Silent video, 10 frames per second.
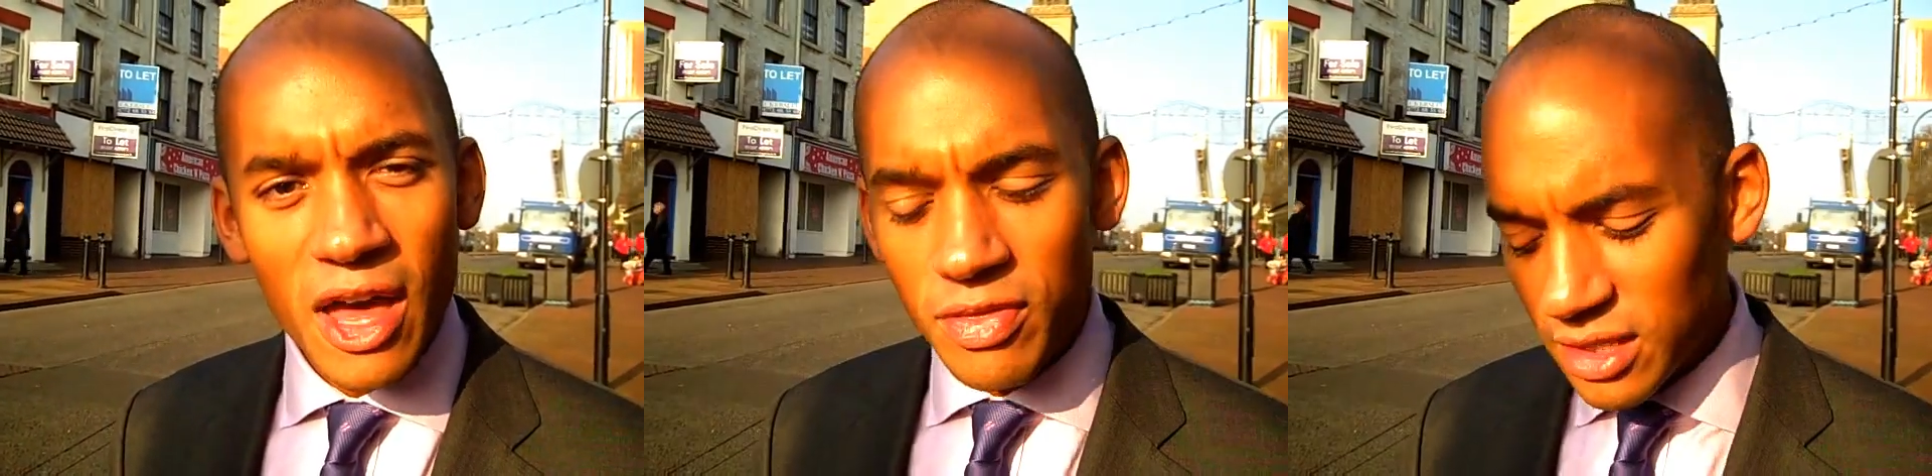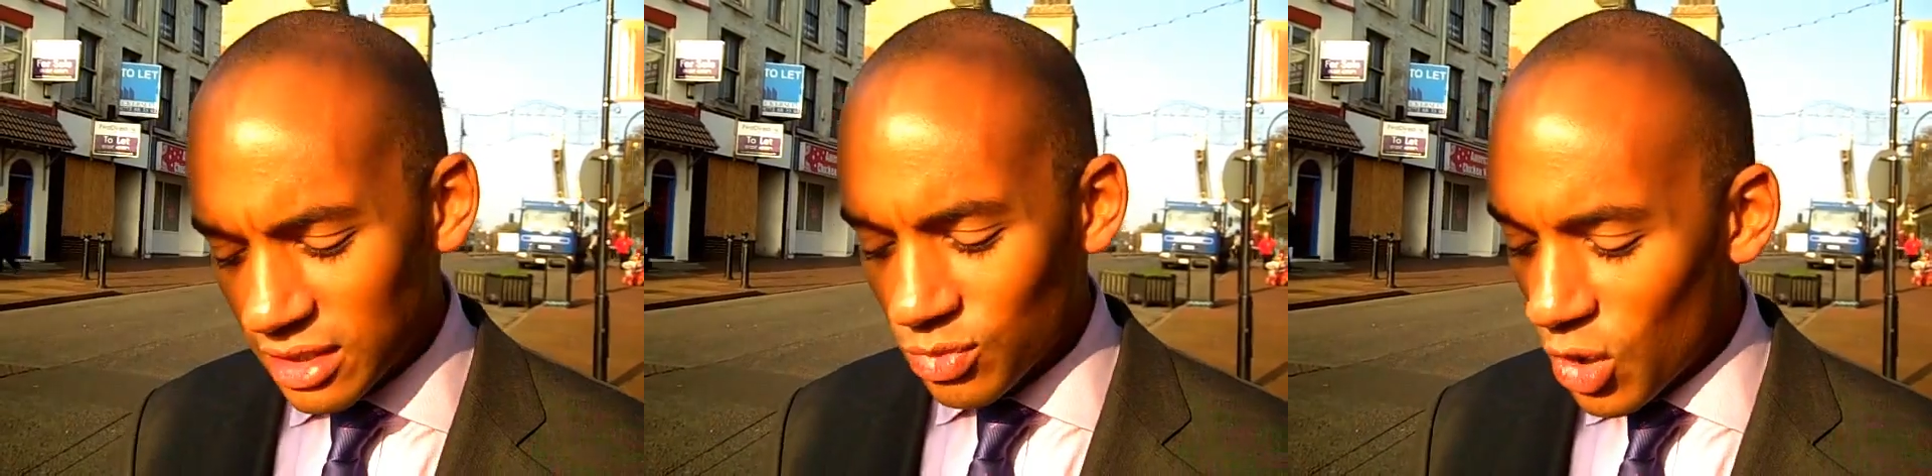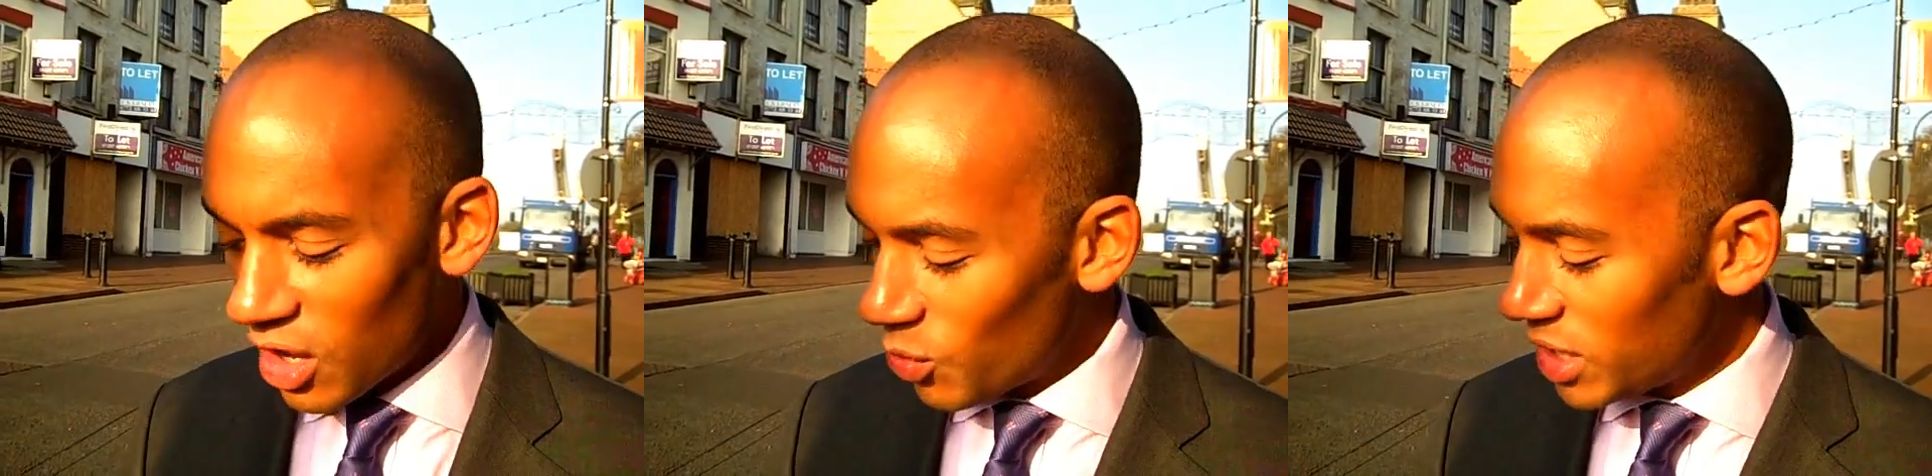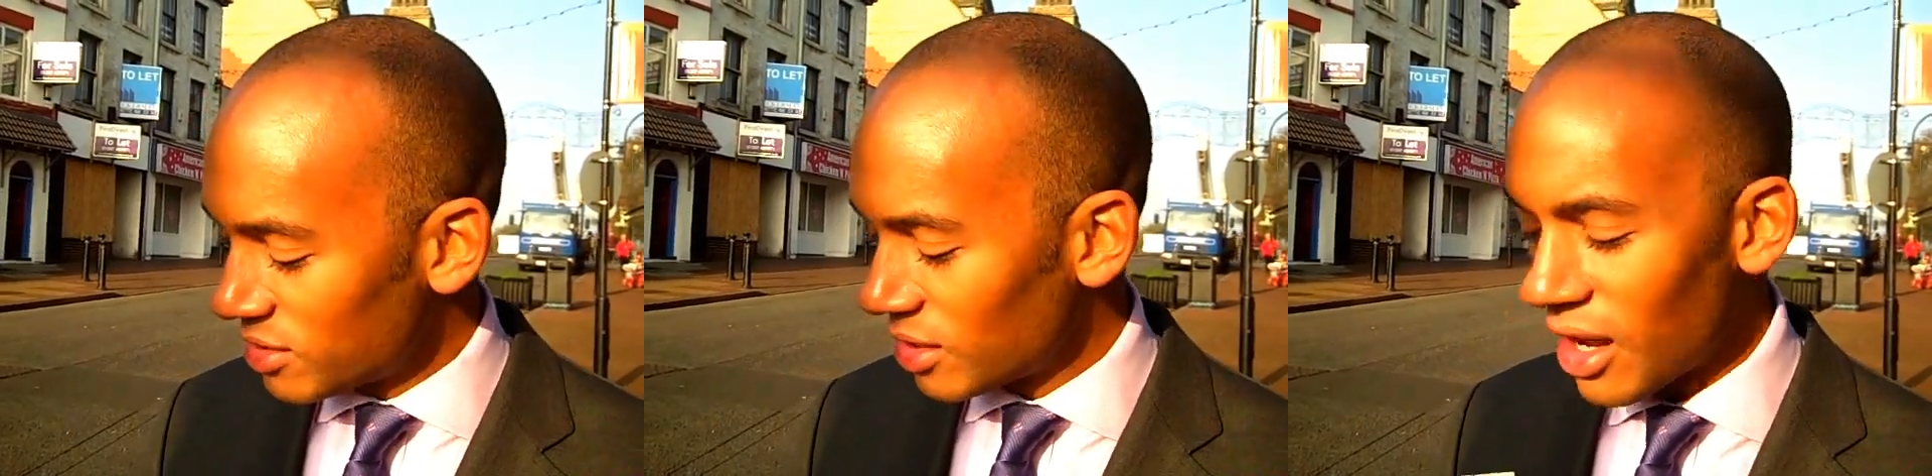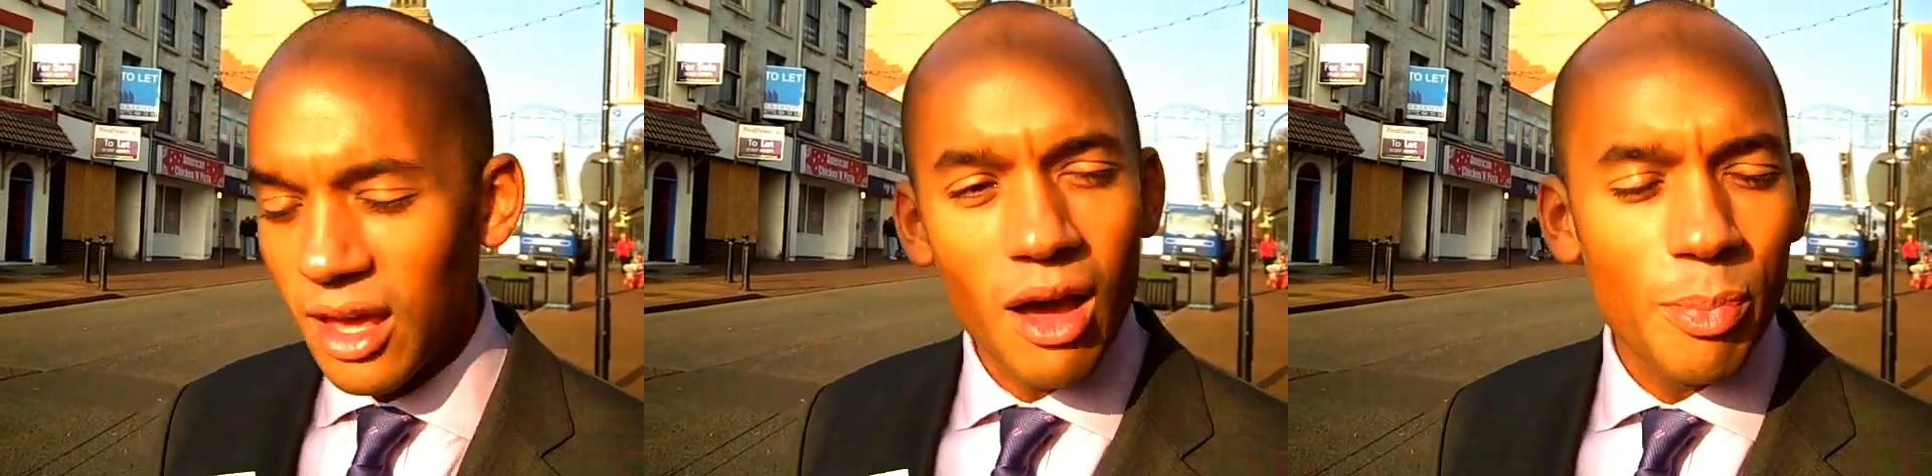And this is why we
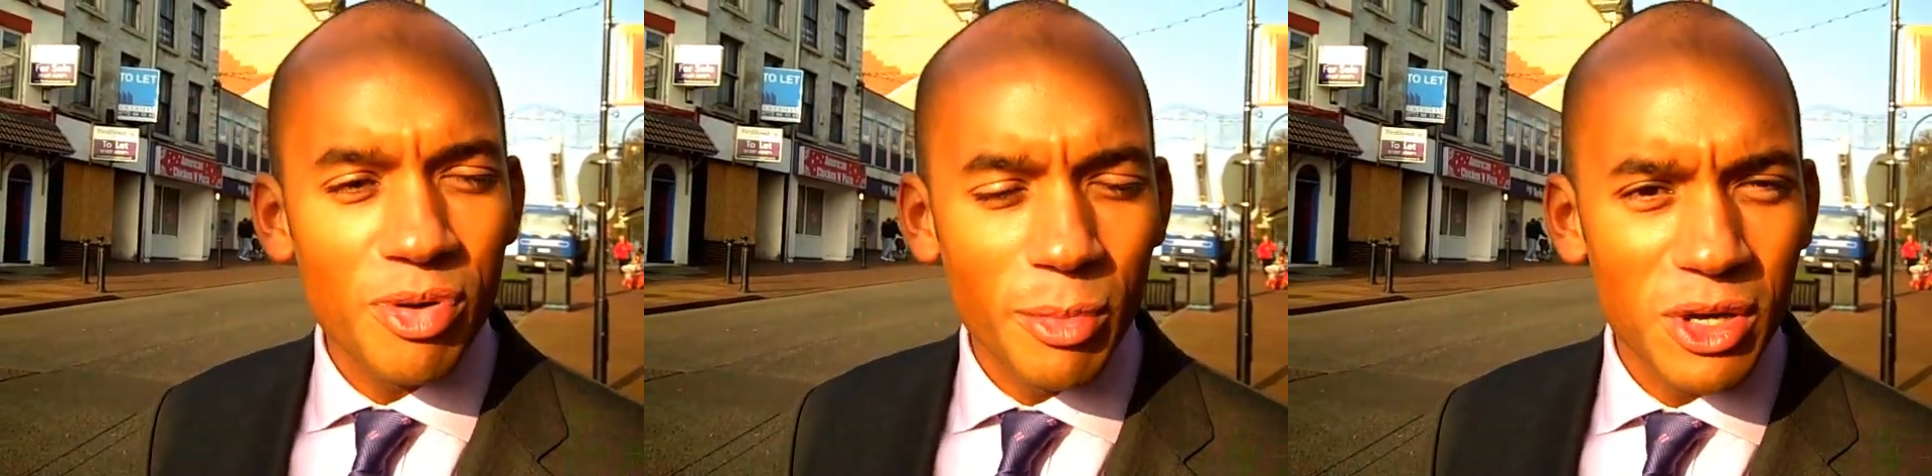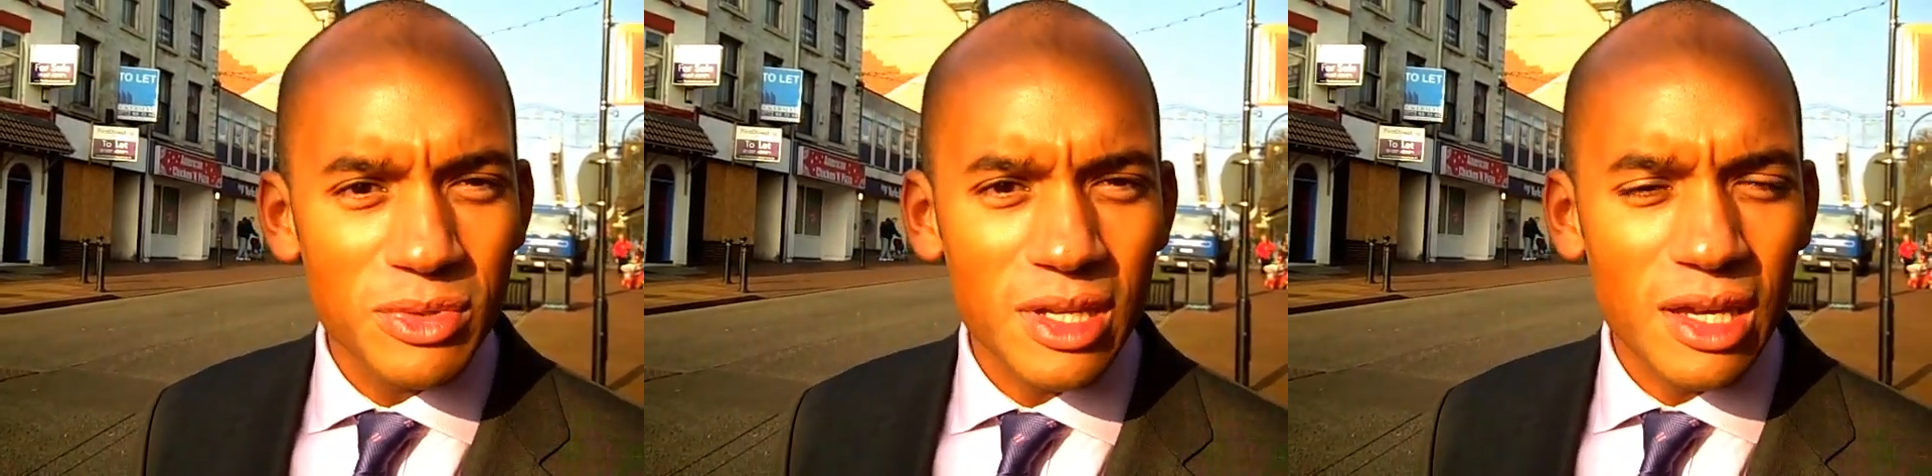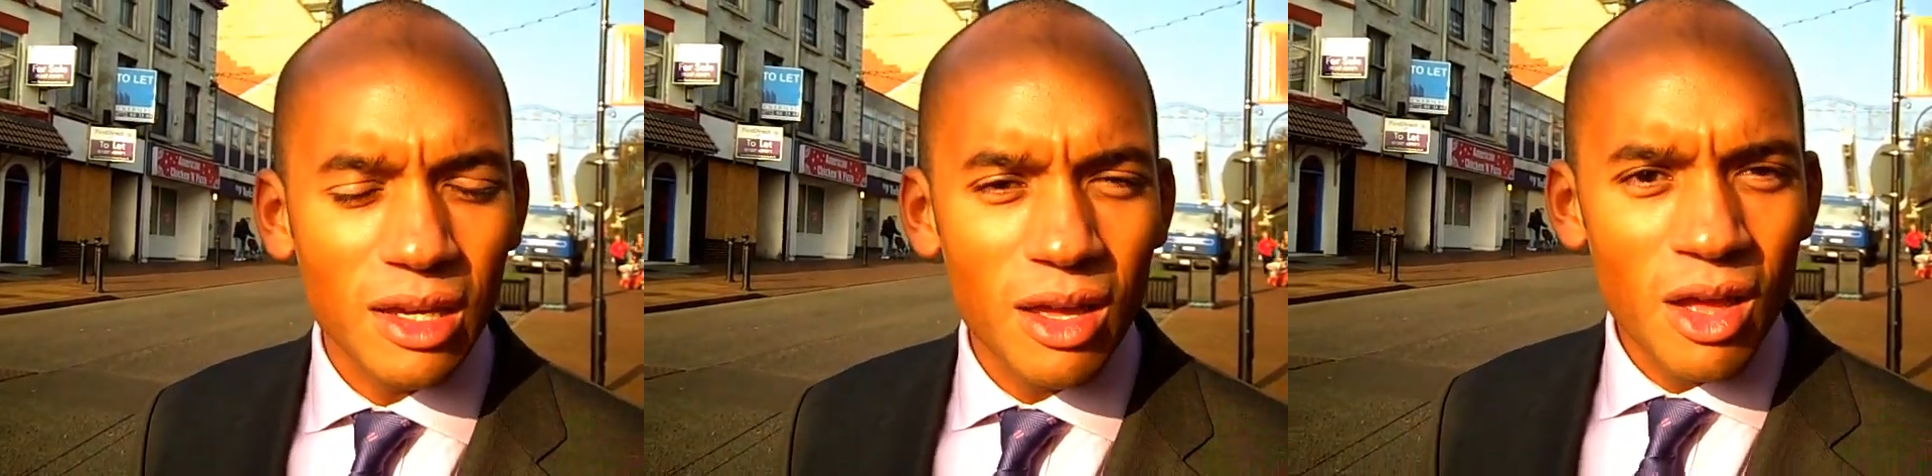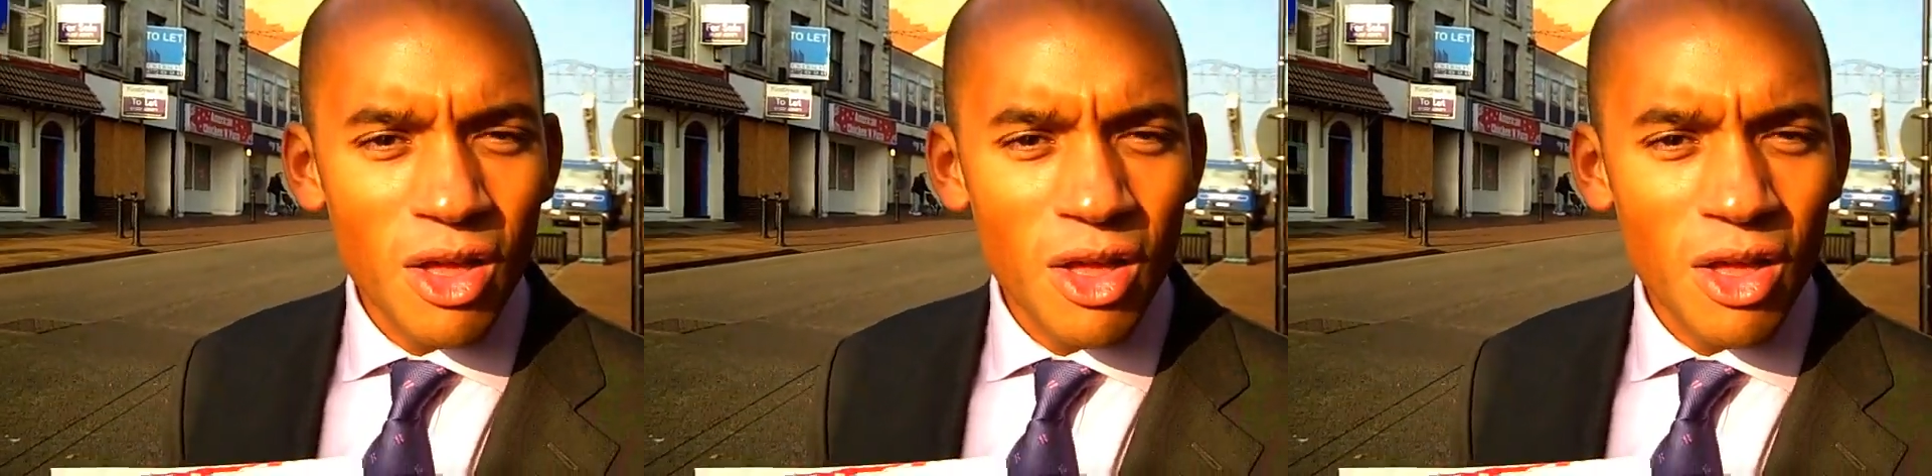today are promoting